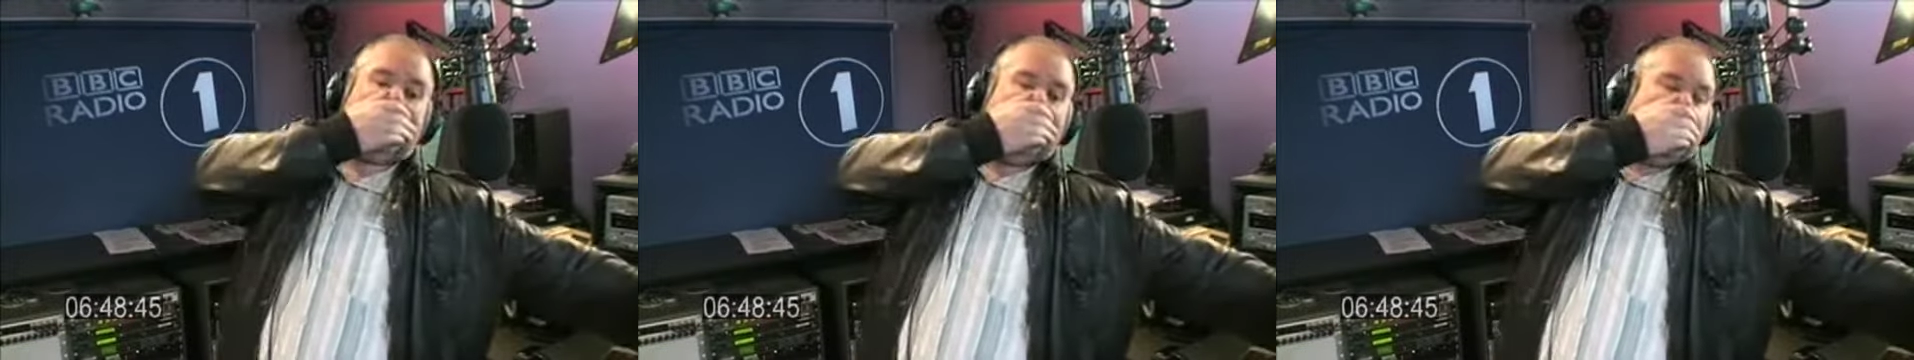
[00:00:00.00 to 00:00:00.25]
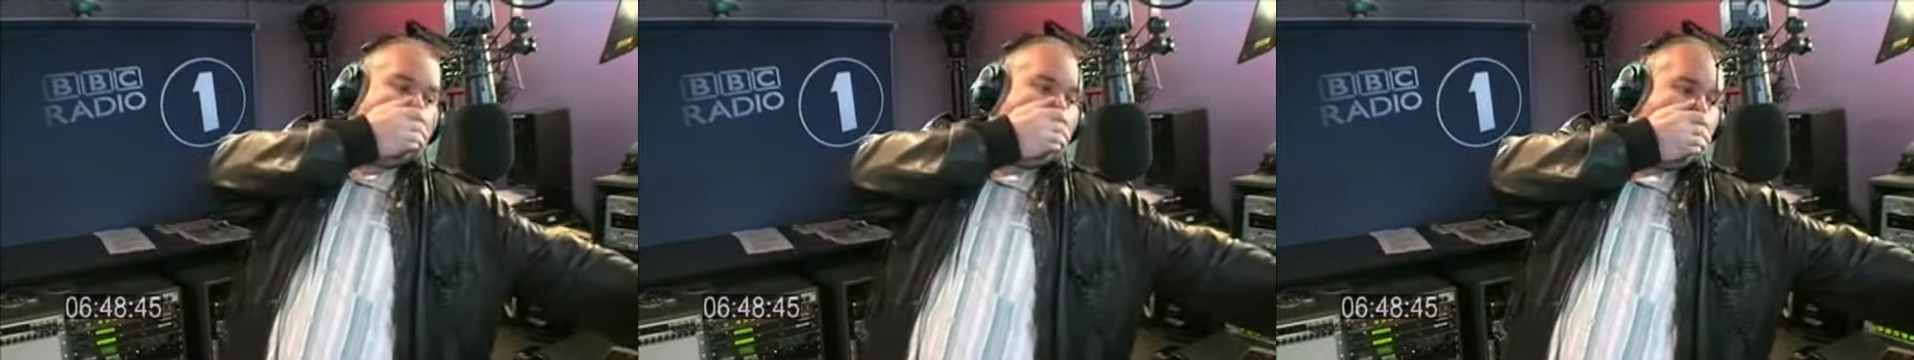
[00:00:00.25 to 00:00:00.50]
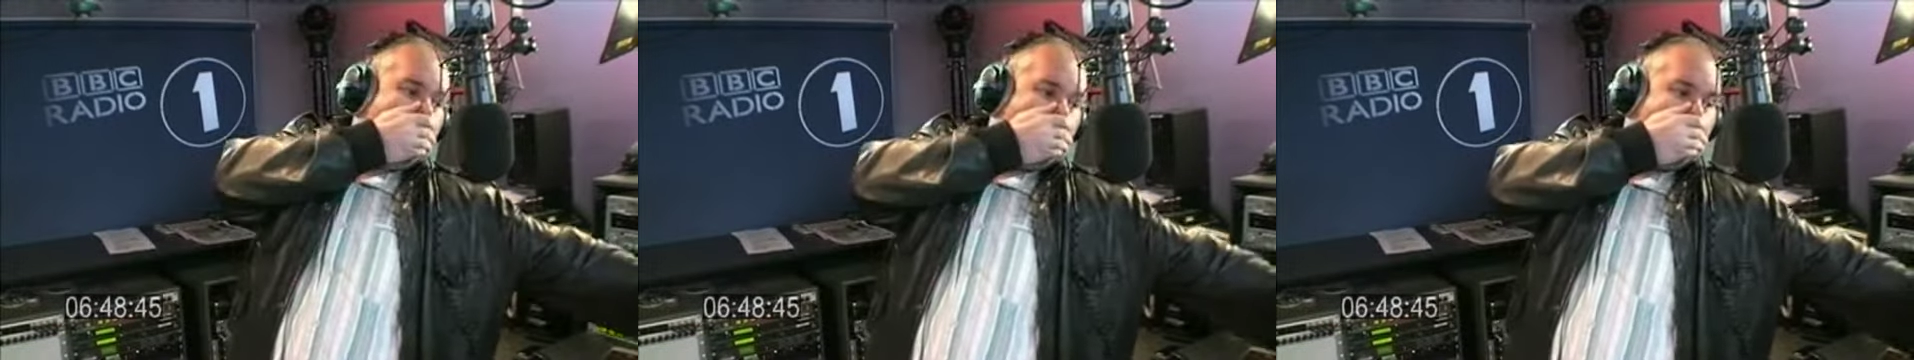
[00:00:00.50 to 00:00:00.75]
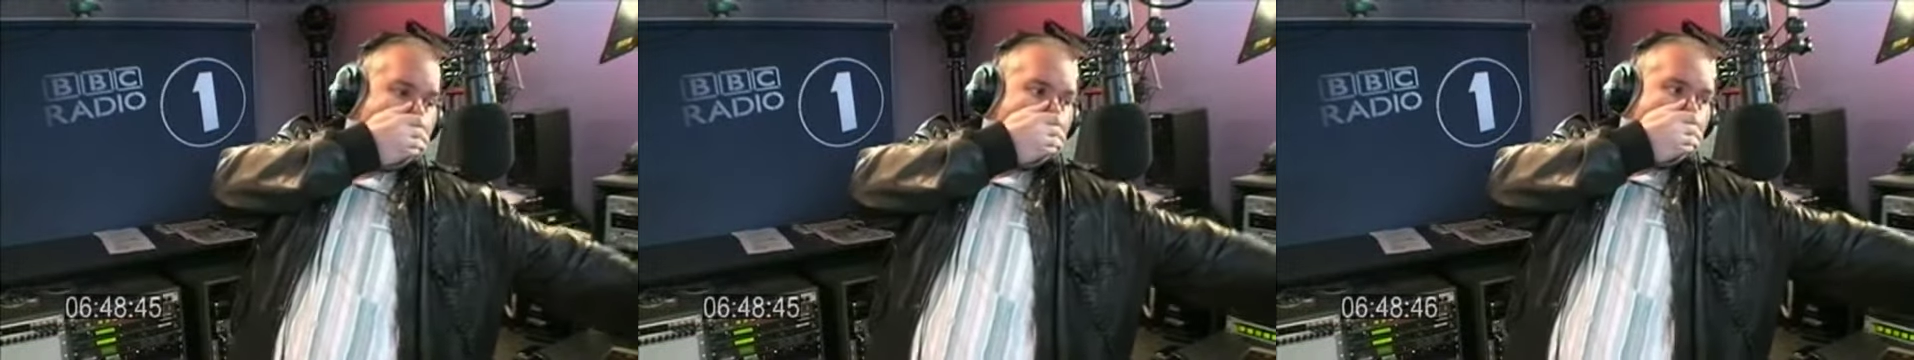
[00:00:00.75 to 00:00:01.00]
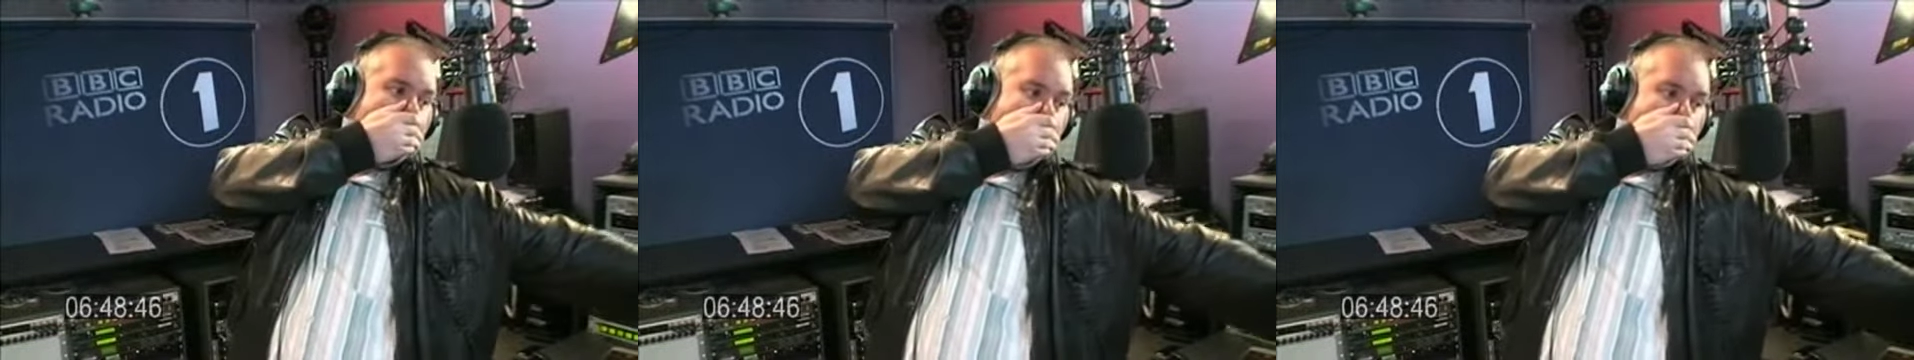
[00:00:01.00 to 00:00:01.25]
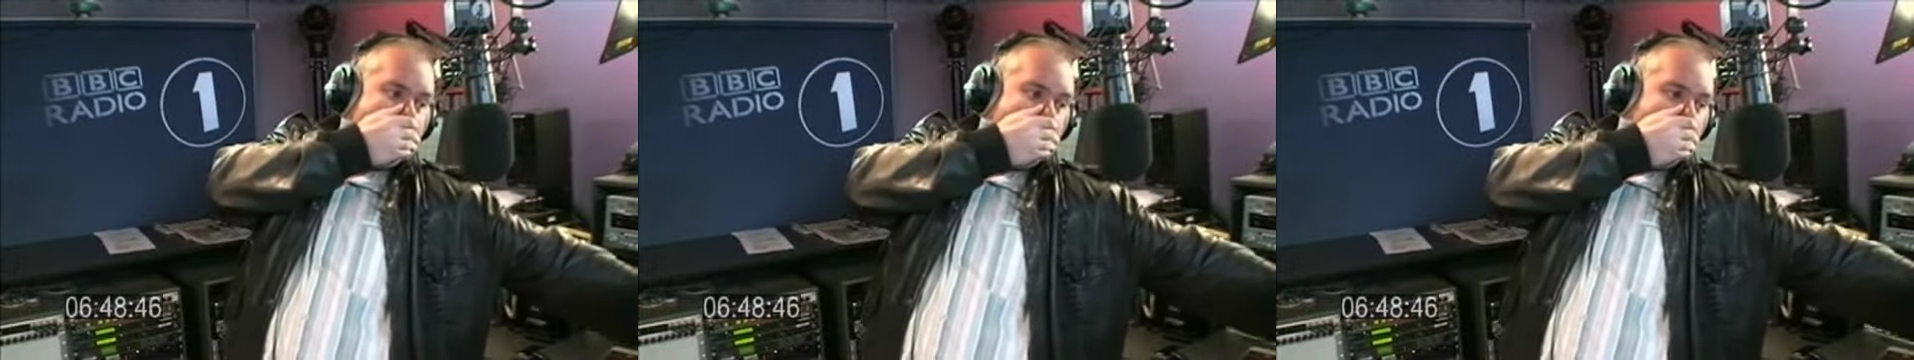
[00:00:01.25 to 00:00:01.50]
"Yeah, you want to just
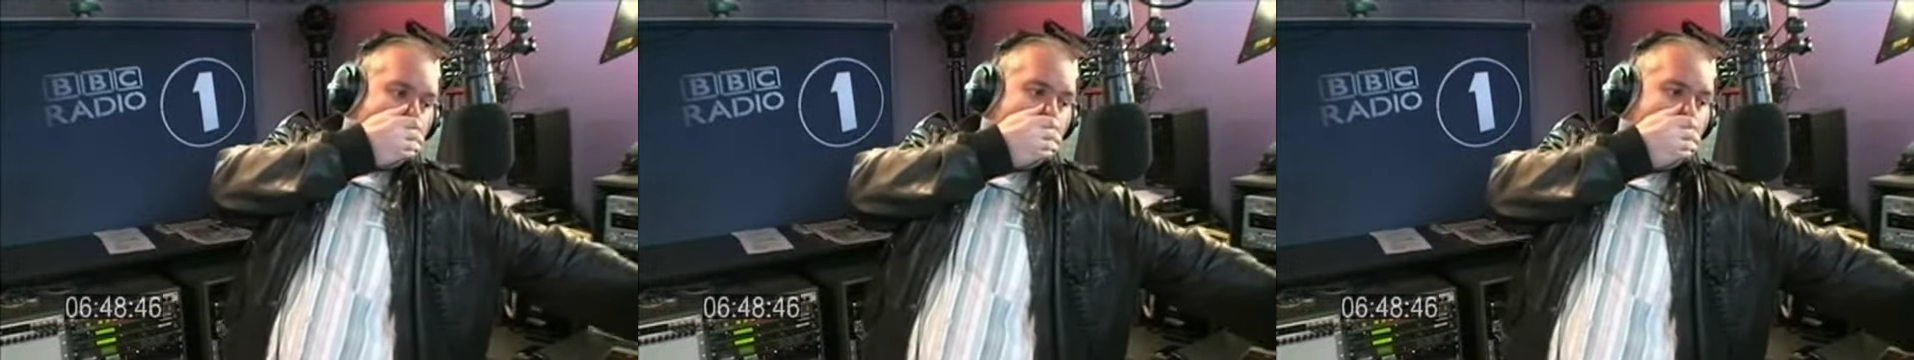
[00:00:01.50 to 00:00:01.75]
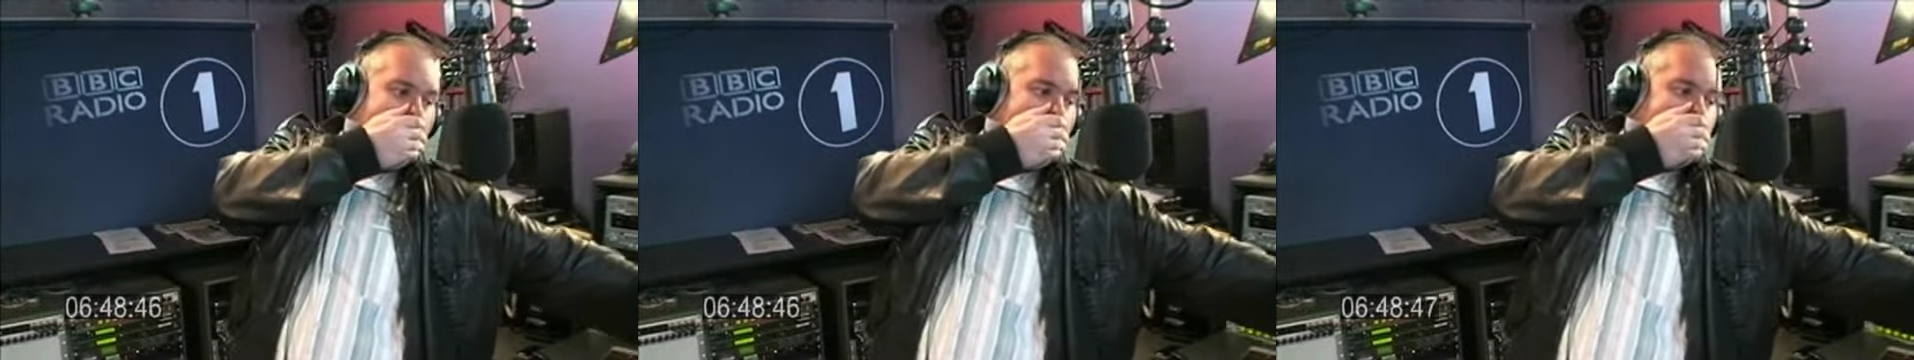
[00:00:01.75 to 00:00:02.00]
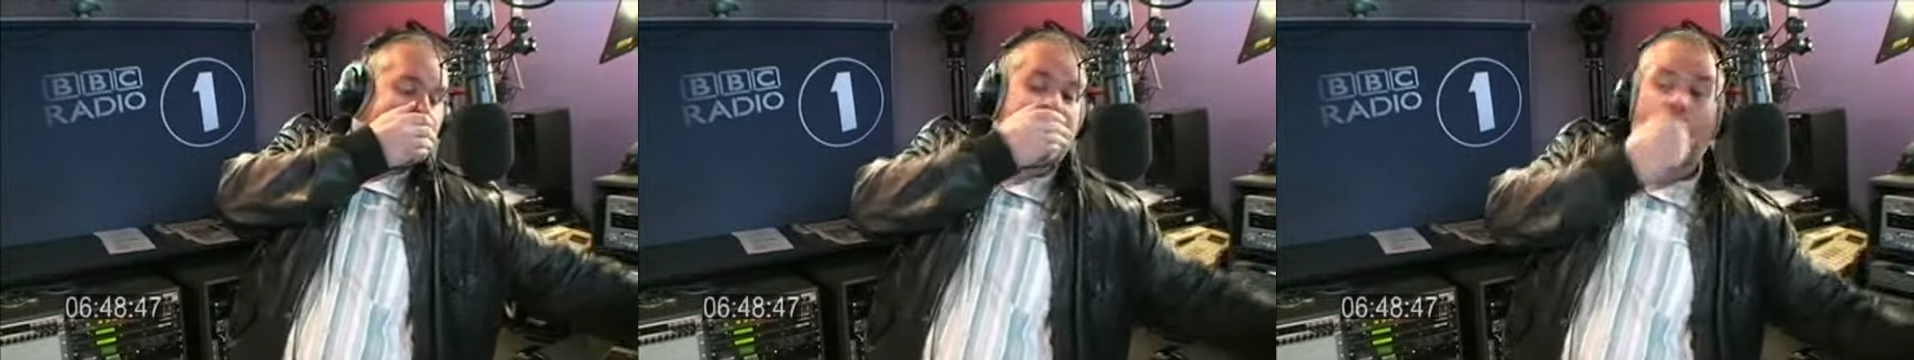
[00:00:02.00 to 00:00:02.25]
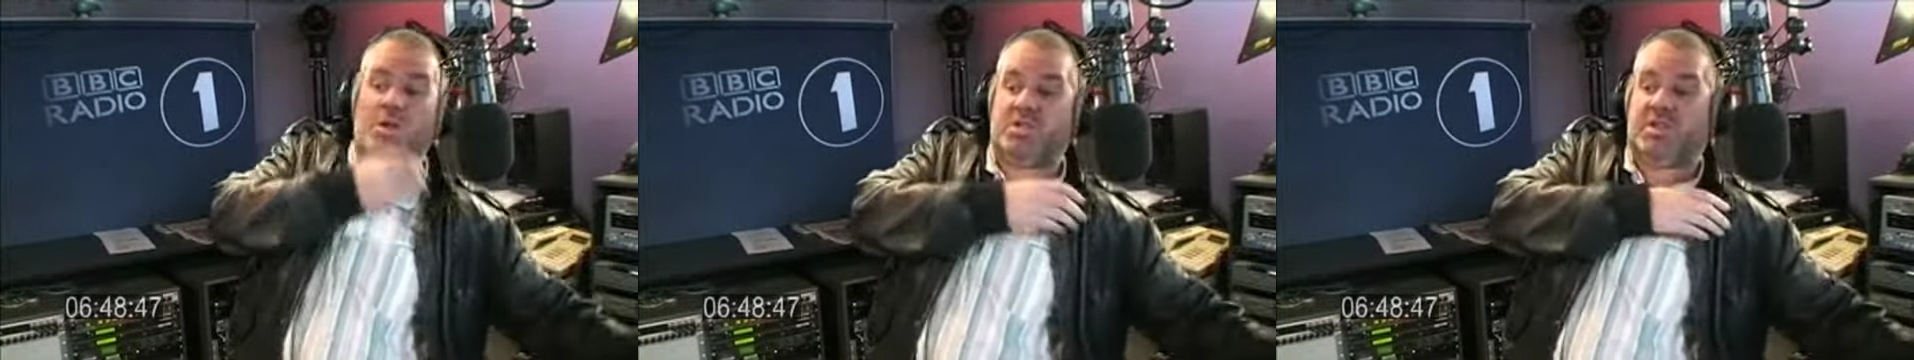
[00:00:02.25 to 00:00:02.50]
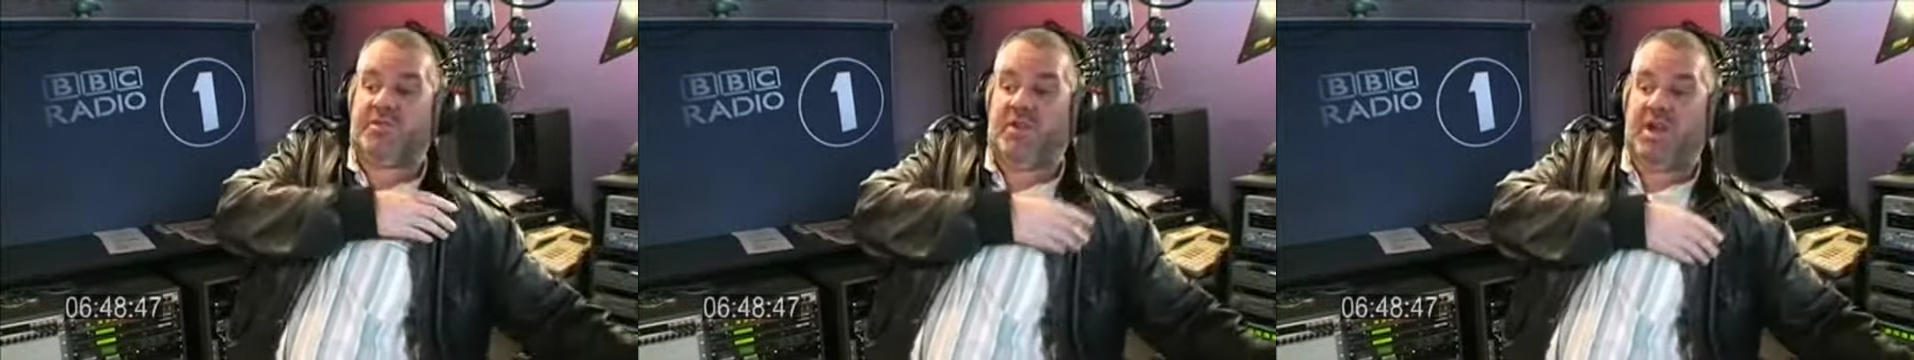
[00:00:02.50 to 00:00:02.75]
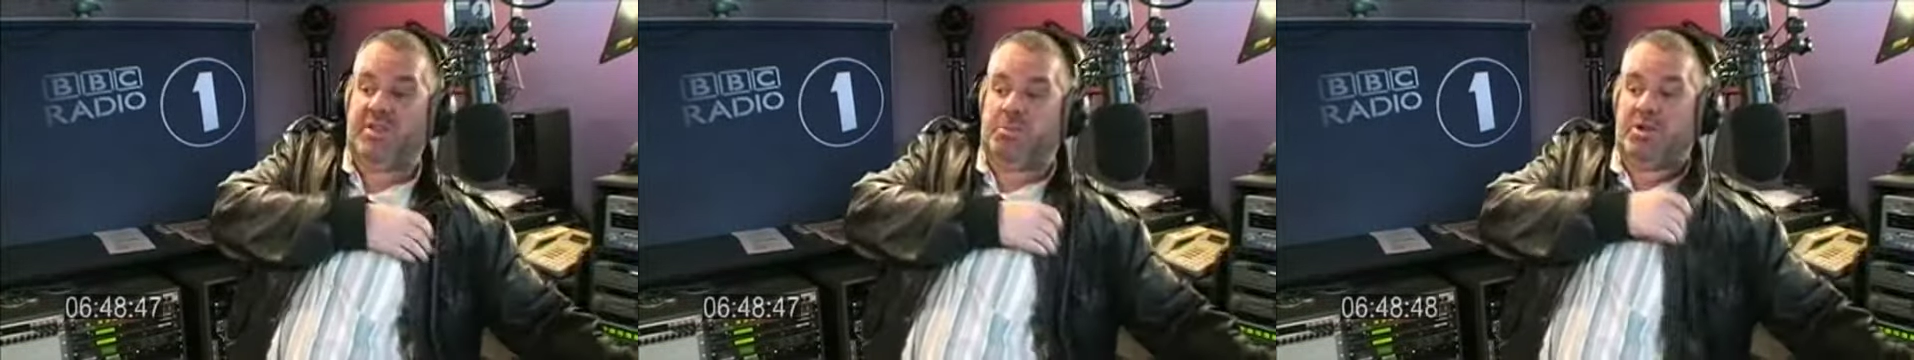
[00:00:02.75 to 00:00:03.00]
fly
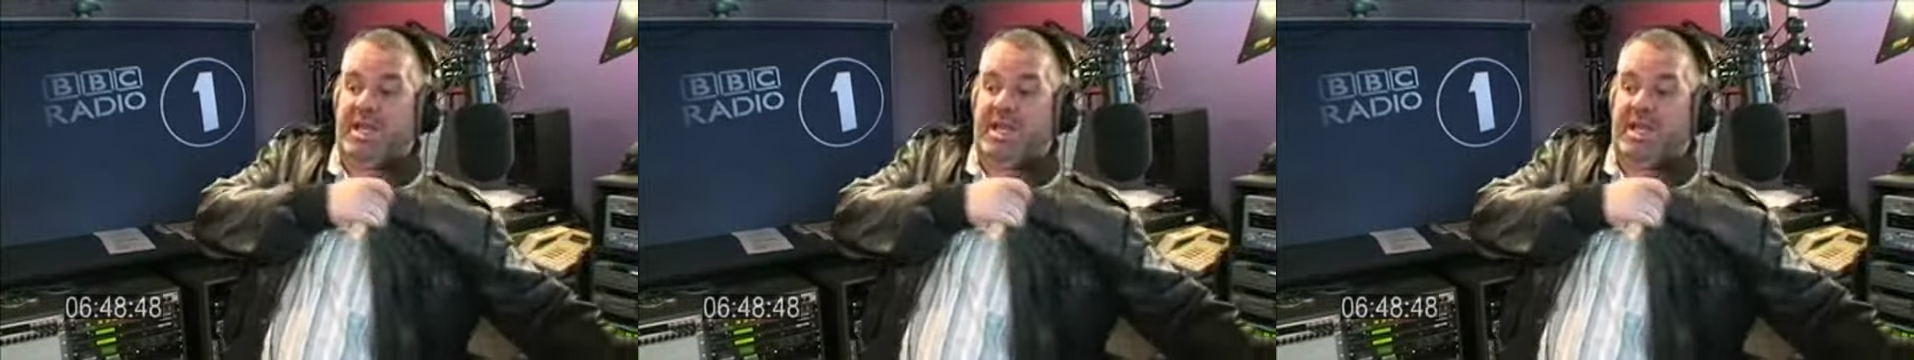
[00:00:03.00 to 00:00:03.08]
the